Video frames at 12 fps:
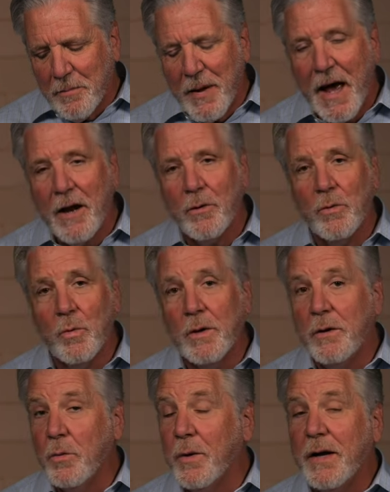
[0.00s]
battle,
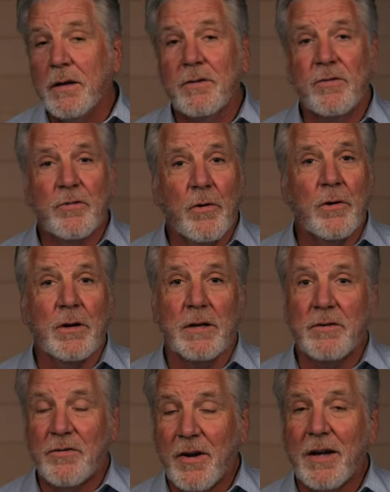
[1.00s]
we can
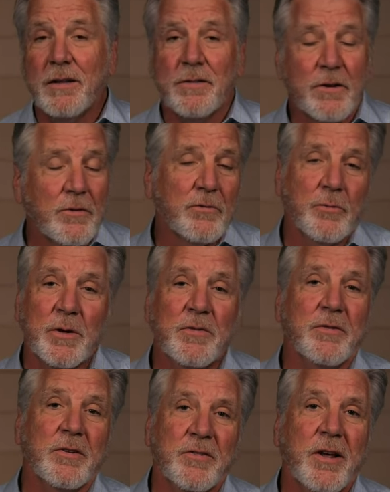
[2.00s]
certainly say that there's
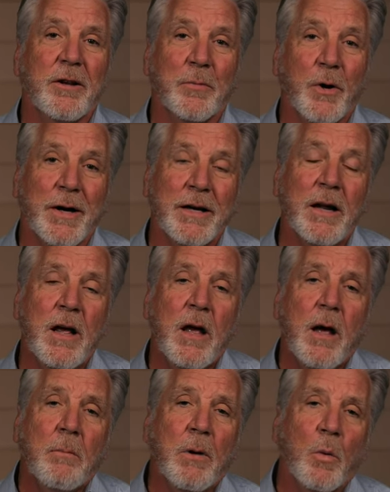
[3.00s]
reason to celebrate.
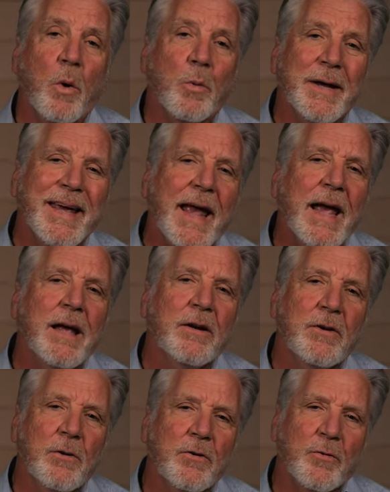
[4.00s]
But what we
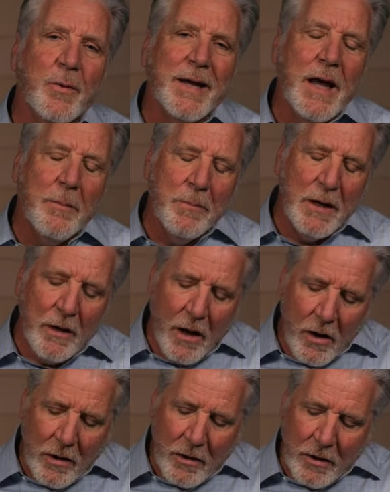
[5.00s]
can't do is we can't be
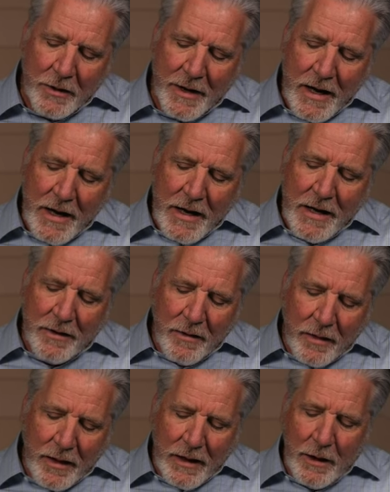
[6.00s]
lulled into
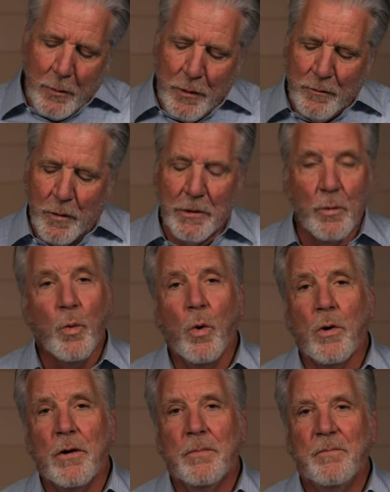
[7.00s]
thinking we've won the
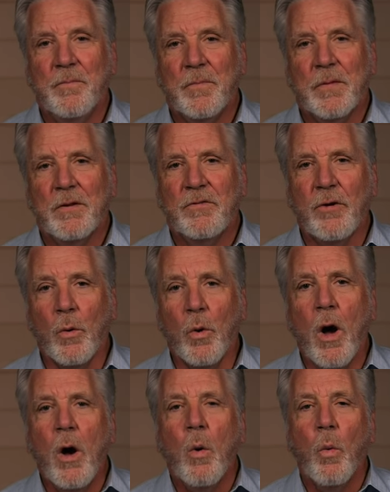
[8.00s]
war.
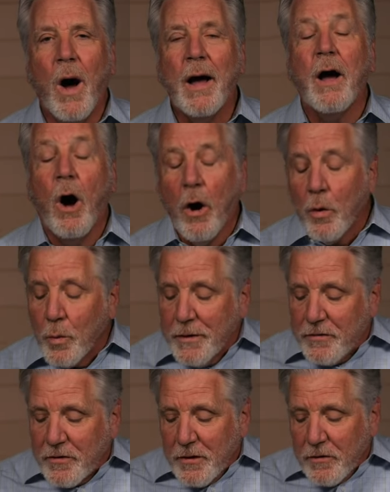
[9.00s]
So why are
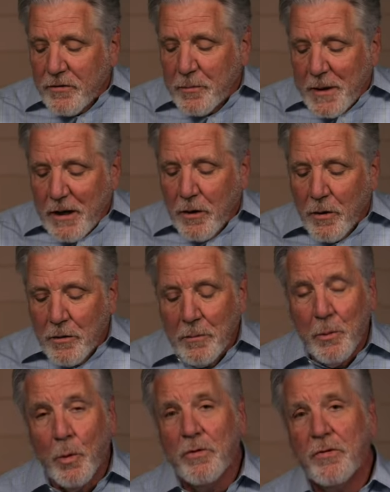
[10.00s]
we still speaking on
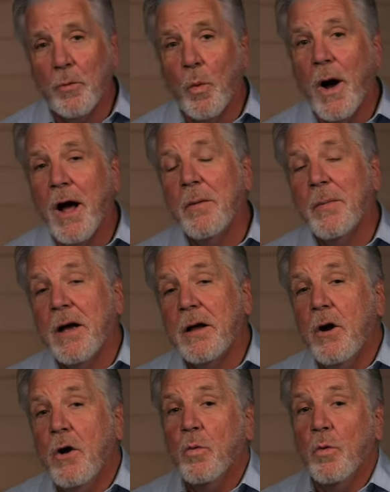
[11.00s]
abortion? Why am I
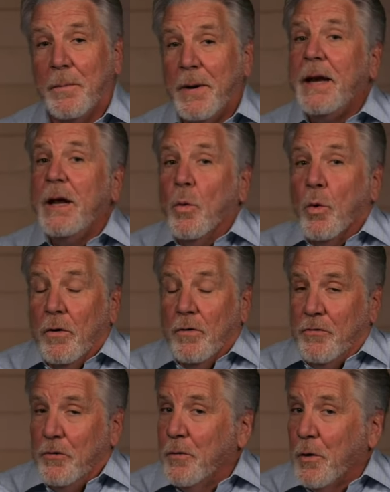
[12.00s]
repeating
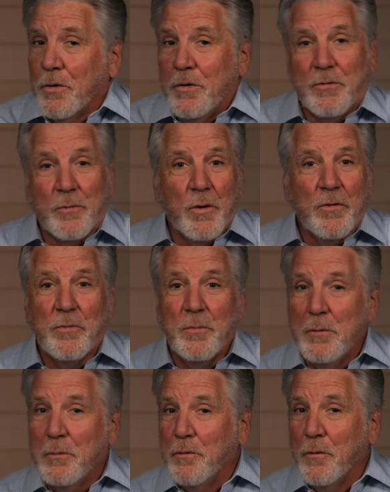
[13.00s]
words? You've heard these words from
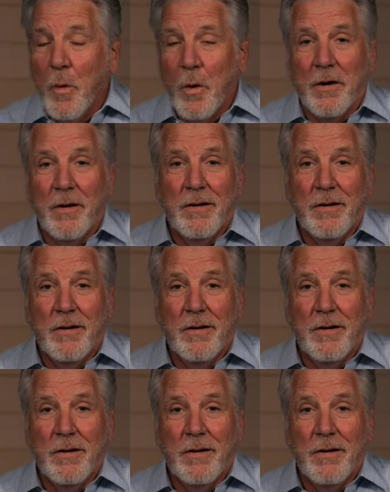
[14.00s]
me before.